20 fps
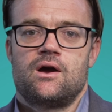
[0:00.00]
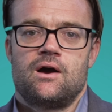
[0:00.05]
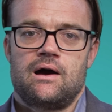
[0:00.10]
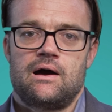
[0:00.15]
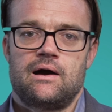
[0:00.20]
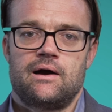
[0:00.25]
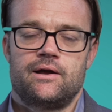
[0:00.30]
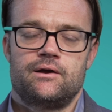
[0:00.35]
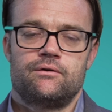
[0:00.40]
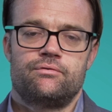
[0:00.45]

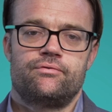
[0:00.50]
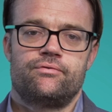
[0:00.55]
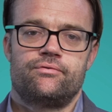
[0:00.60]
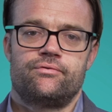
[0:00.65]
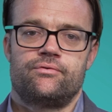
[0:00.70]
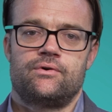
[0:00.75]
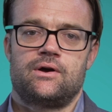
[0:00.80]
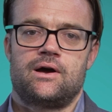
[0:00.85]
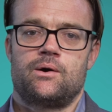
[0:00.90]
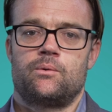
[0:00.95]

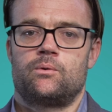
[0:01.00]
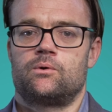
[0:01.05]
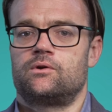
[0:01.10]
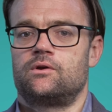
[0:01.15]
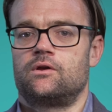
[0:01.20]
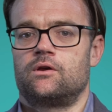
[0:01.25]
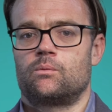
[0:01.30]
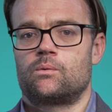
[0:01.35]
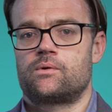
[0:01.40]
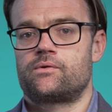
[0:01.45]
If we're
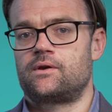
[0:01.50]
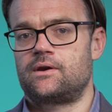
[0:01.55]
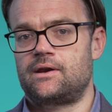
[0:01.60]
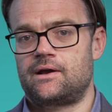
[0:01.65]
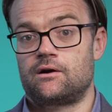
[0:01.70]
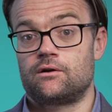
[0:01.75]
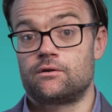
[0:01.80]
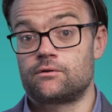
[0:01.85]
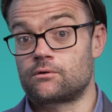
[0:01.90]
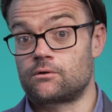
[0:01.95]
dealing with an
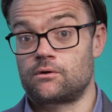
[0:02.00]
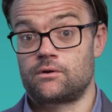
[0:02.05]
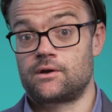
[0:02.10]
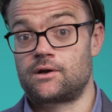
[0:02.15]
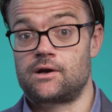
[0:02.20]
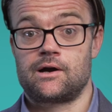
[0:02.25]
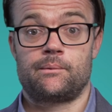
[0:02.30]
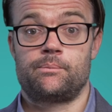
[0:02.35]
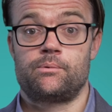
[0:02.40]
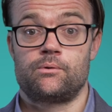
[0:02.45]
elderly
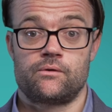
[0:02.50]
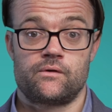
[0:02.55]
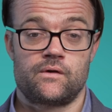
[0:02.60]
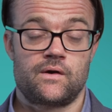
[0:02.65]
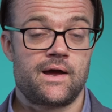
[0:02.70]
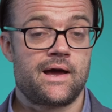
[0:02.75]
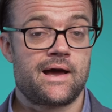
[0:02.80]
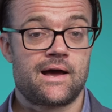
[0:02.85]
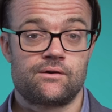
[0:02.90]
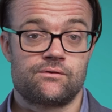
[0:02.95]
couple that
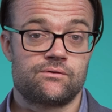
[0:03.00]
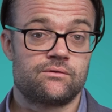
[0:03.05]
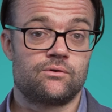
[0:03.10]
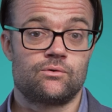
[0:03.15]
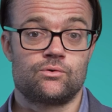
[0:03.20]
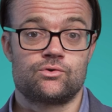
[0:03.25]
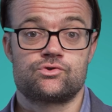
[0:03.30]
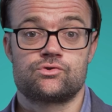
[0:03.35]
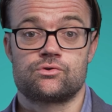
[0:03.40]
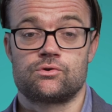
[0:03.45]
has
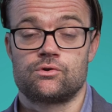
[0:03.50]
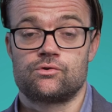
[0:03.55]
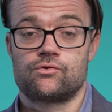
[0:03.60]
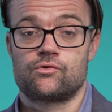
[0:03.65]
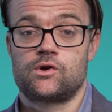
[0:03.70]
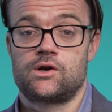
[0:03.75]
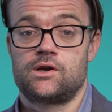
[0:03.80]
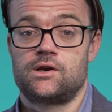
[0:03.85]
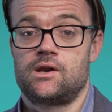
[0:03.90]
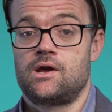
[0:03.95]
no
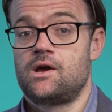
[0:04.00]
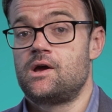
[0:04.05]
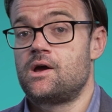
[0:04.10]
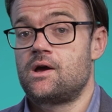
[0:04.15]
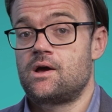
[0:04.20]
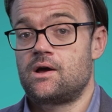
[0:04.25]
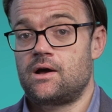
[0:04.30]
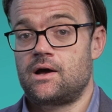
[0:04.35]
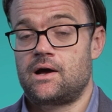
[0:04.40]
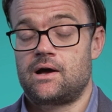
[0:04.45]
children,
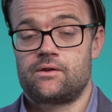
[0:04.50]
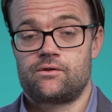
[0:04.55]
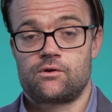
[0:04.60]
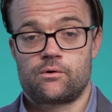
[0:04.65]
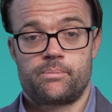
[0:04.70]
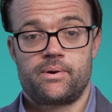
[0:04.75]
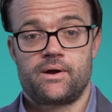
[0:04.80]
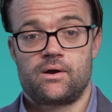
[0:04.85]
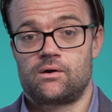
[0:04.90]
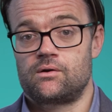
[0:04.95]
their
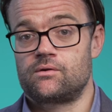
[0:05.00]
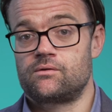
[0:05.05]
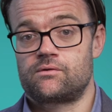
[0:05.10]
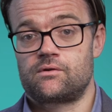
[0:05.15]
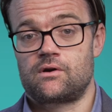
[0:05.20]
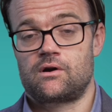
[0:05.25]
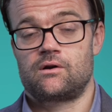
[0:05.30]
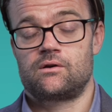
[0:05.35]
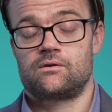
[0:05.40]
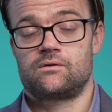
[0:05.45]
parents
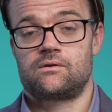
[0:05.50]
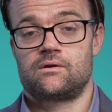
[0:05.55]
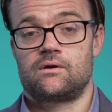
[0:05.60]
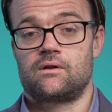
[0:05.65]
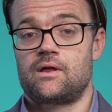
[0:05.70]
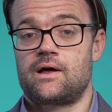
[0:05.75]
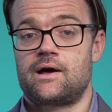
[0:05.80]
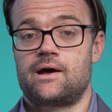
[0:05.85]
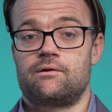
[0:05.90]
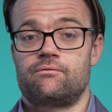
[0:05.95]
aren't
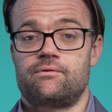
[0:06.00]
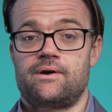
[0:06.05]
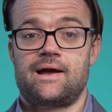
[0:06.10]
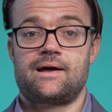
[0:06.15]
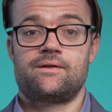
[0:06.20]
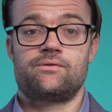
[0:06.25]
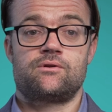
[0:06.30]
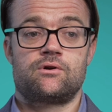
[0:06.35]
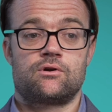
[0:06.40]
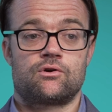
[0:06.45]
alive
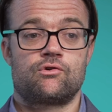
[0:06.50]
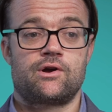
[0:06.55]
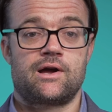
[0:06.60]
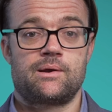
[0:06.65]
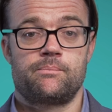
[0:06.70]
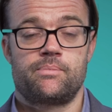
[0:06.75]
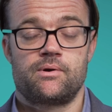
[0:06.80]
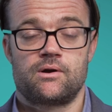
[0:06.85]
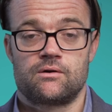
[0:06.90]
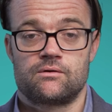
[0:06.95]
and their
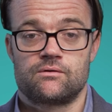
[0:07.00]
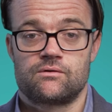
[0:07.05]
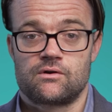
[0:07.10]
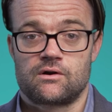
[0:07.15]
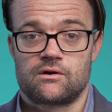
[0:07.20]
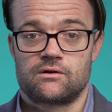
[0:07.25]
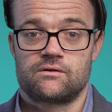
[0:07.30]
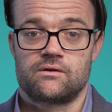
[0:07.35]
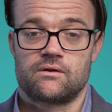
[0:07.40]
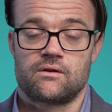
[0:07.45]
grandparents
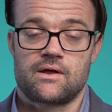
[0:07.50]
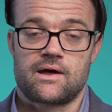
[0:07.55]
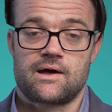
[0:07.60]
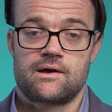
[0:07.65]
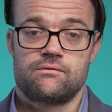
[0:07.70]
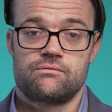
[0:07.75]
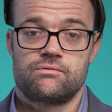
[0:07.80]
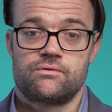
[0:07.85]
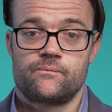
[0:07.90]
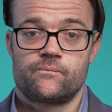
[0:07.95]
aren't
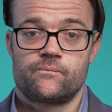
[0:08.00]
alive,